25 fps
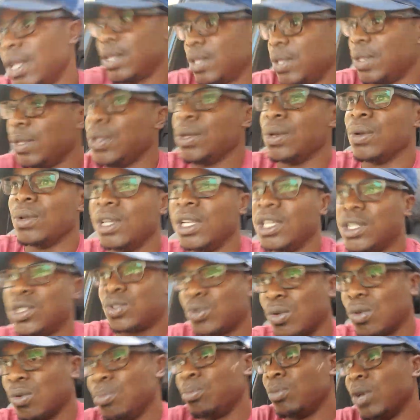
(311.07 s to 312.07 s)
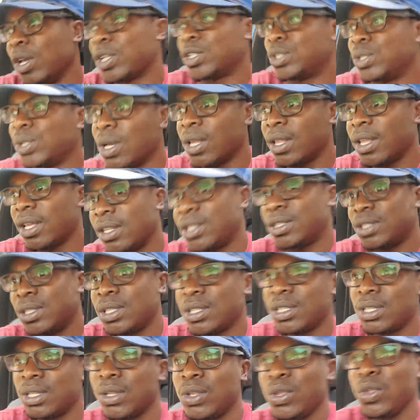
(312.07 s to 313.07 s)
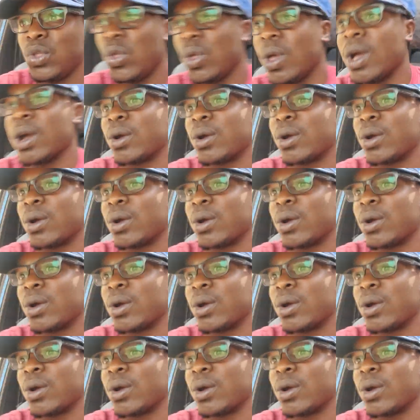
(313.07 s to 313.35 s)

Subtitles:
You need to make sure that you are